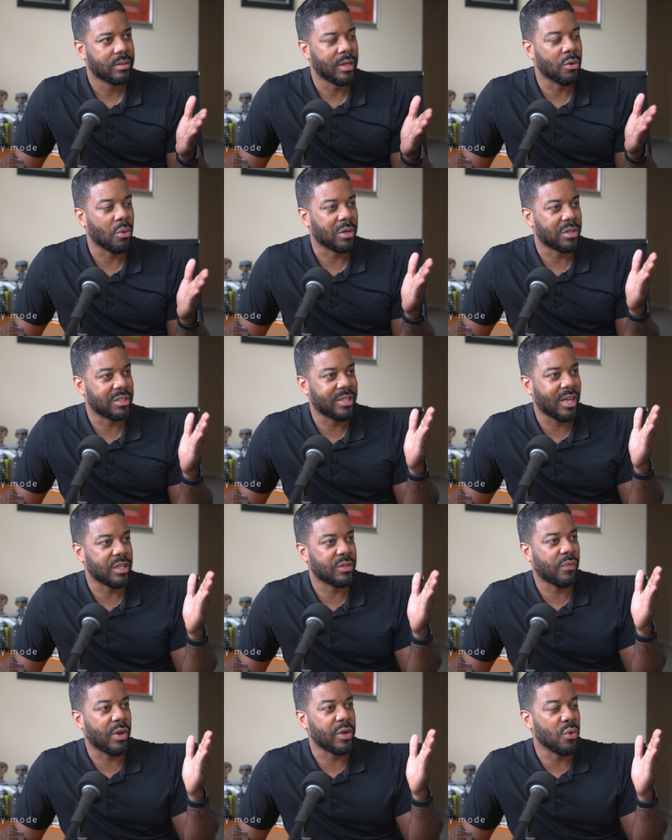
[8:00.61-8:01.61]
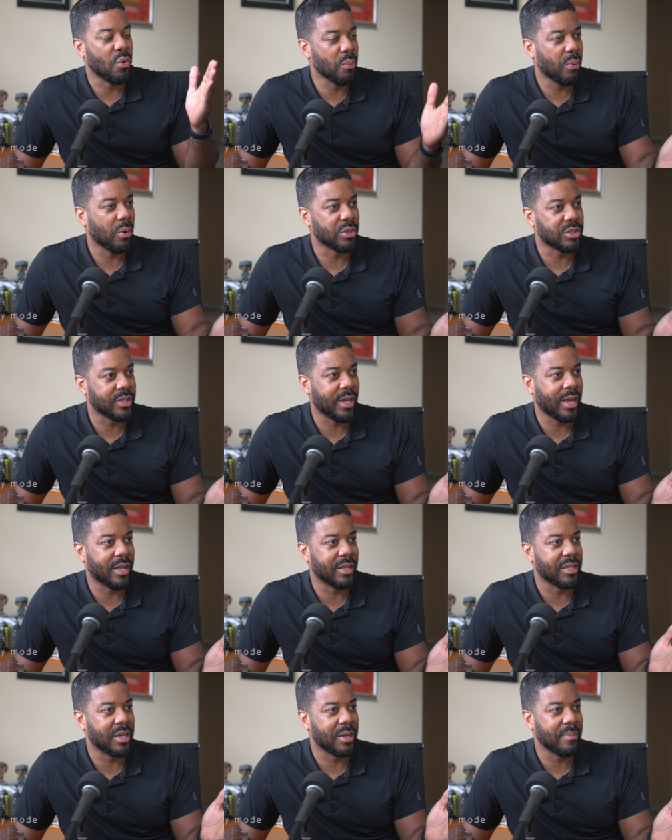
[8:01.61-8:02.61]
order to satisfy your own
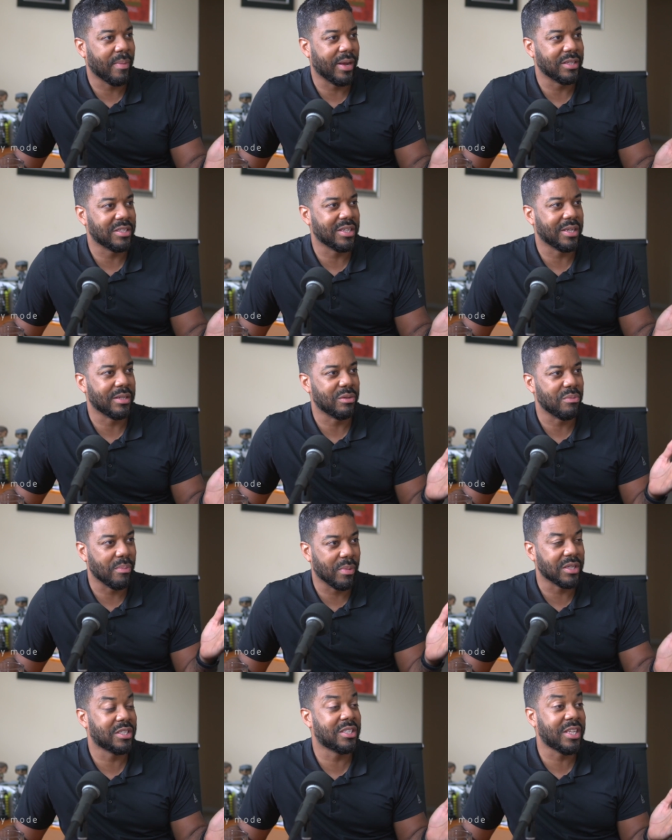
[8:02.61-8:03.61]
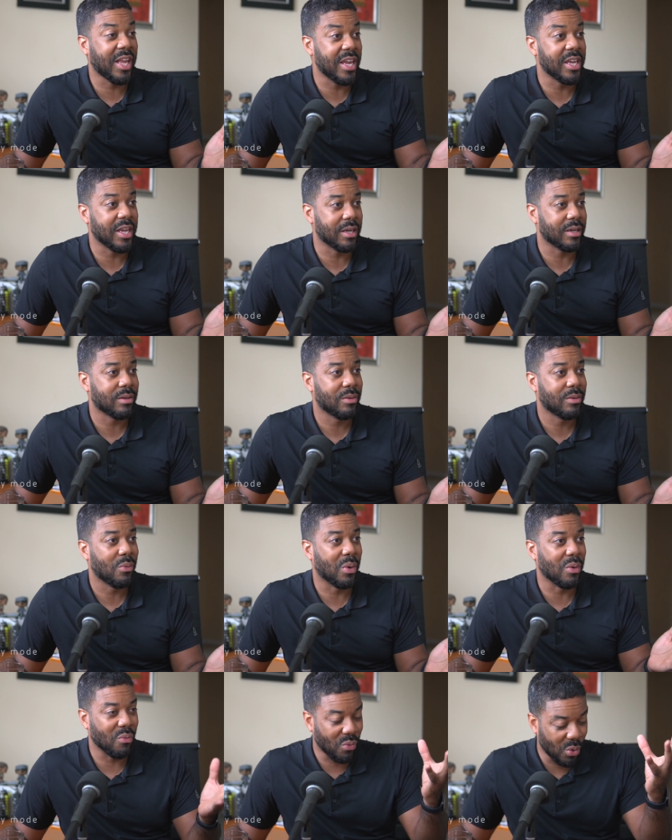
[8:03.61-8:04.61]
personality and mindset, must stay in.
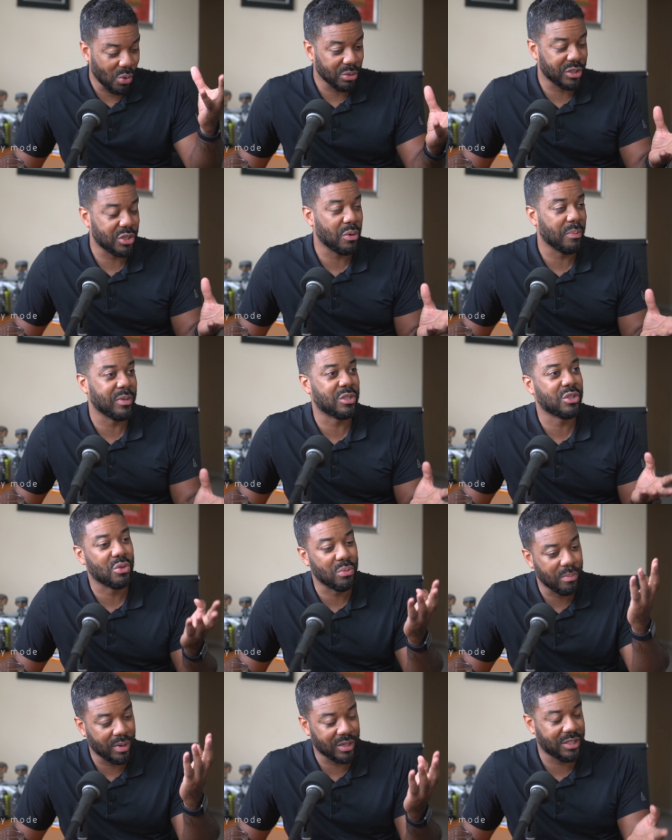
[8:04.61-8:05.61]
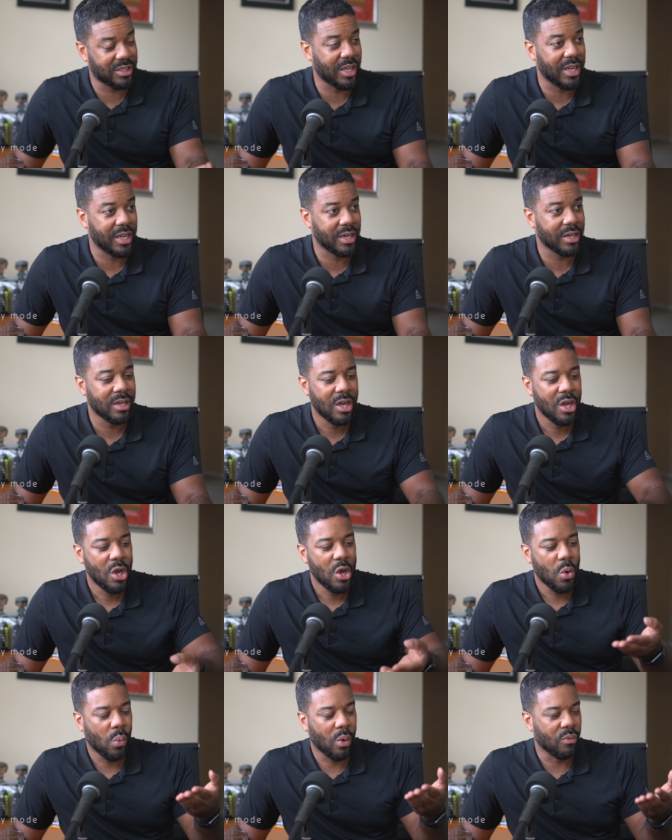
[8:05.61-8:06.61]
What roles in your business you must stay in.
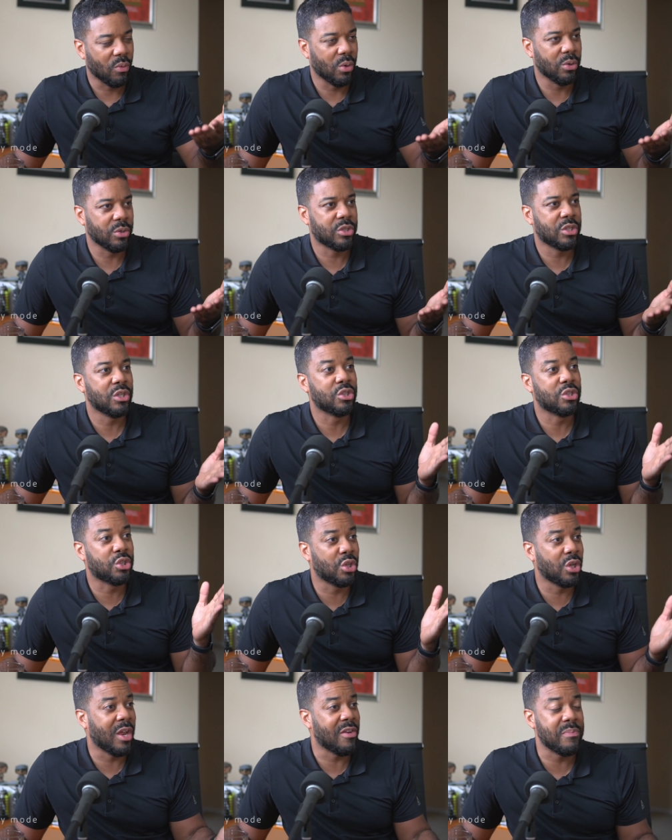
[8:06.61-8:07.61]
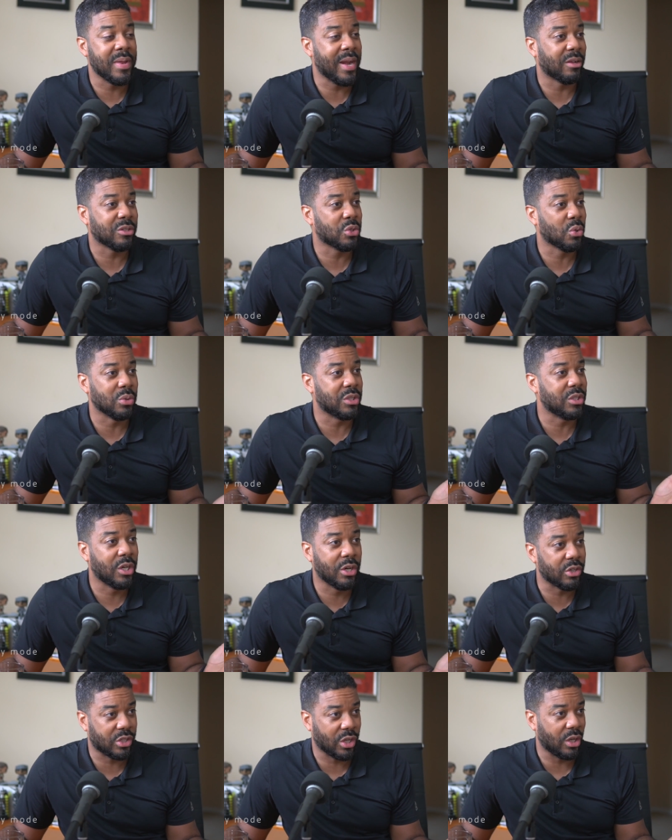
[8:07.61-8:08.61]
What roles should have been outsourced
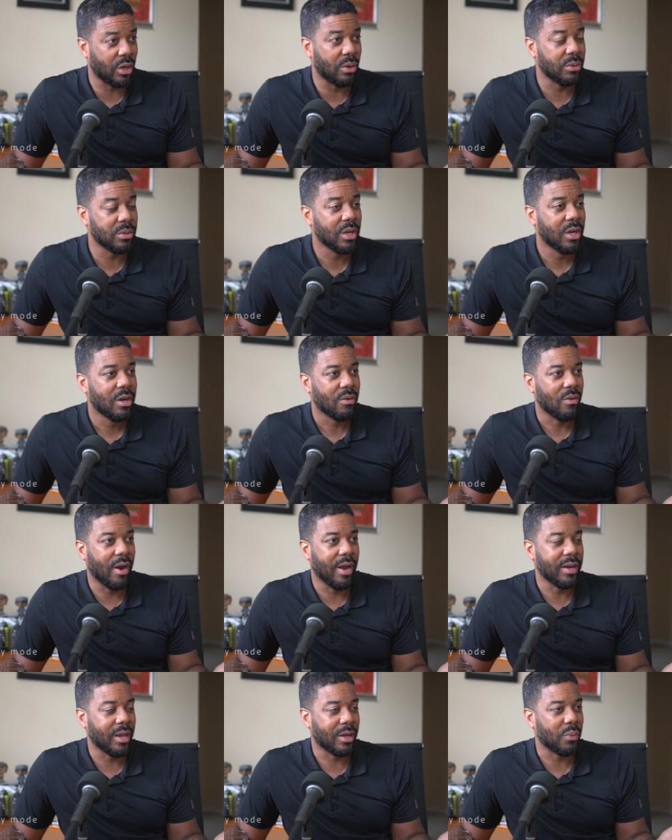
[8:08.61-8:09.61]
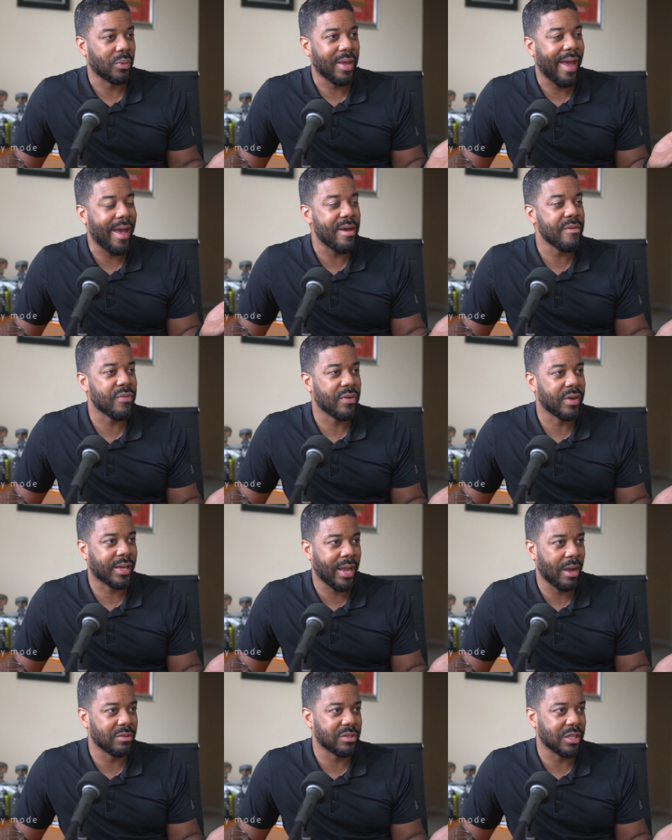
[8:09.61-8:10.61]
years ago, right? Like, we have
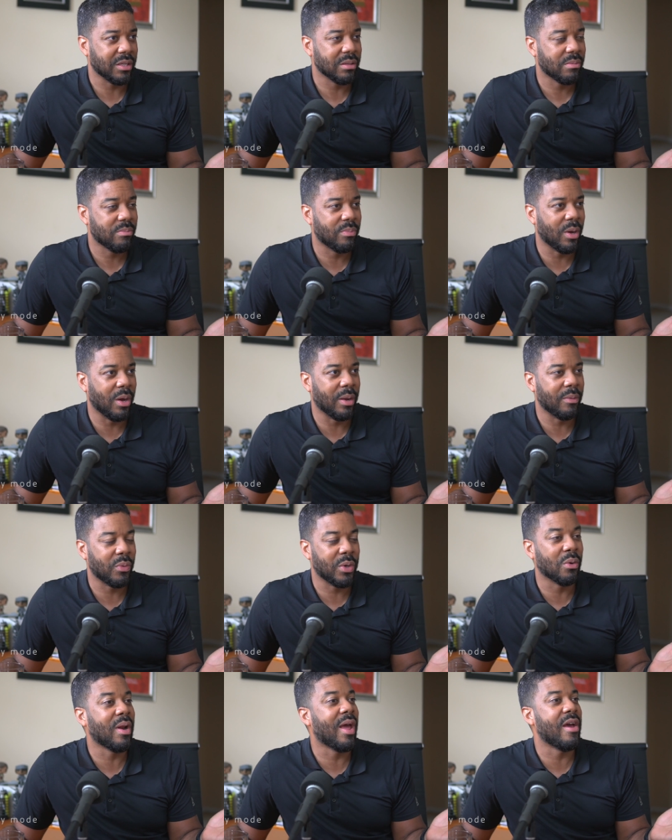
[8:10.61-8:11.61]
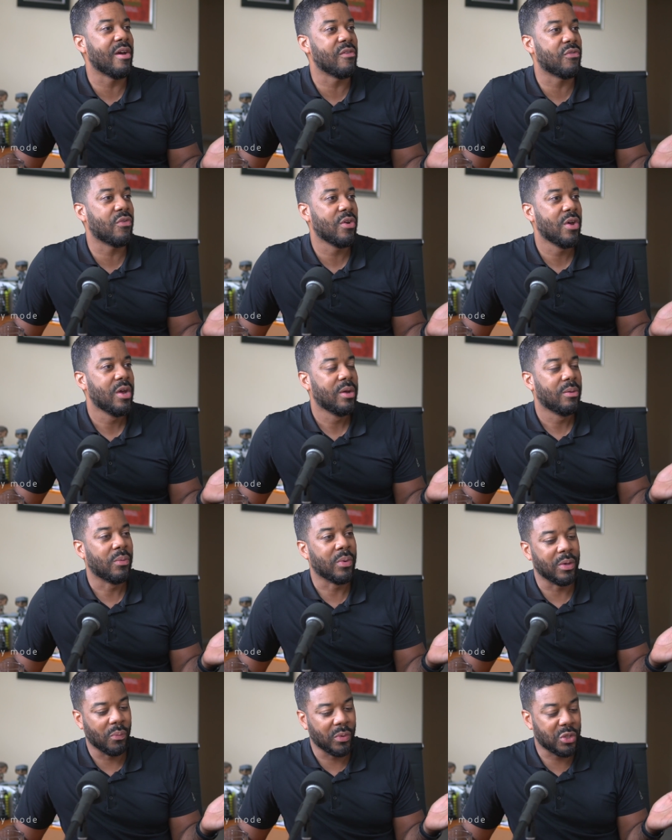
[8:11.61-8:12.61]
accounting, but we don't have,
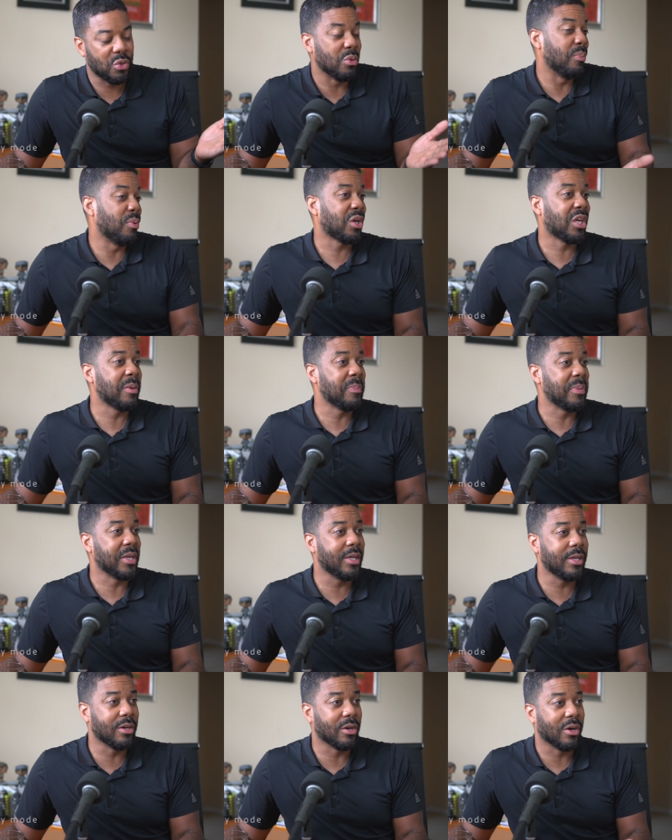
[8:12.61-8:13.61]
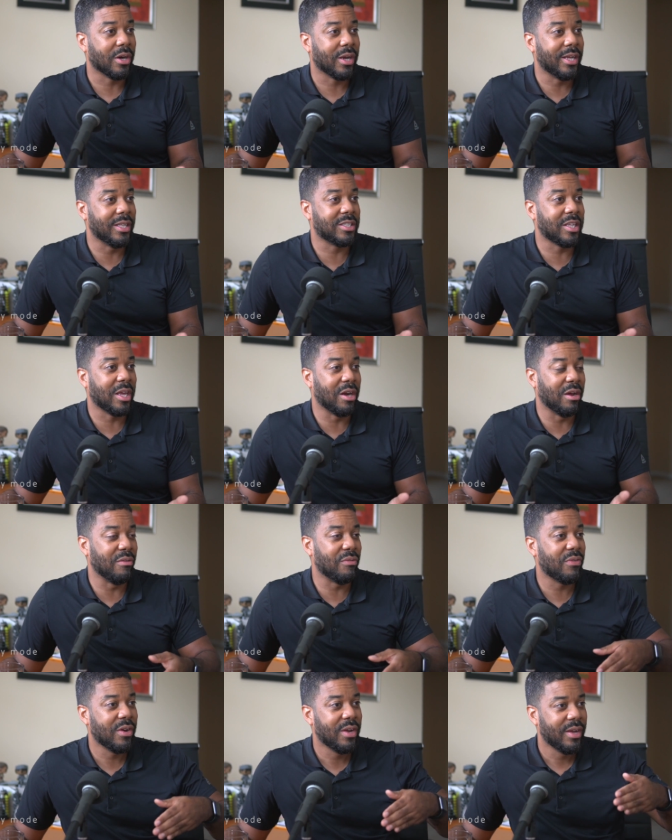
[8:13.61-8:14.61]
we do the bookkeeping here instead
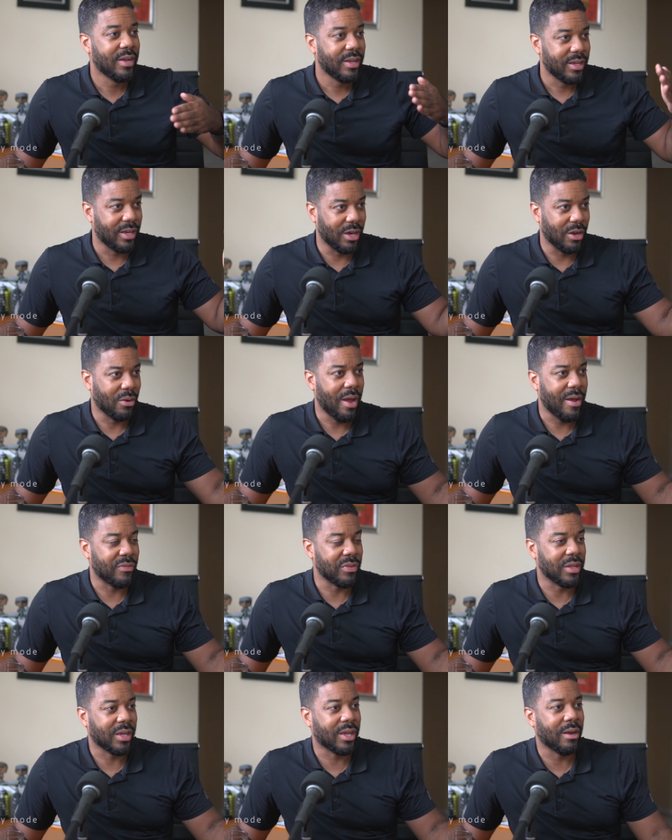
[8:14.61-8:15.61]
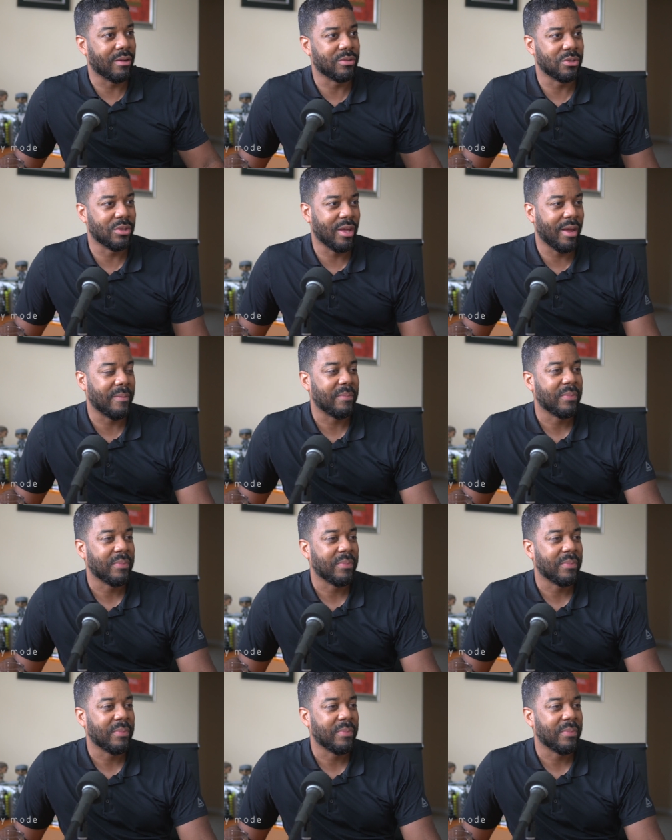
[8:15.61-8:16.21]
of, having the accountant do that.